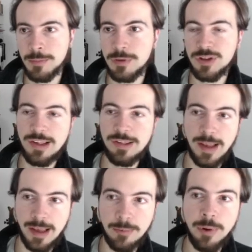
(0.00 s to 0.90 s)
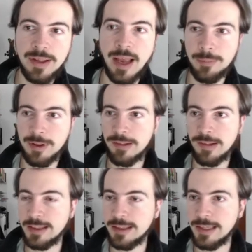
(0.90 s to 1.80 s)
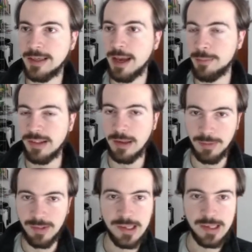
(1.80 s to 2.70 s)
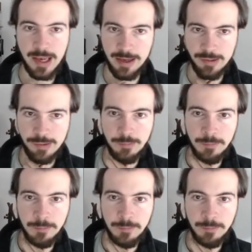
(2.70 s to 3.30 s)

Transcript: just like what happens in the MCMC case.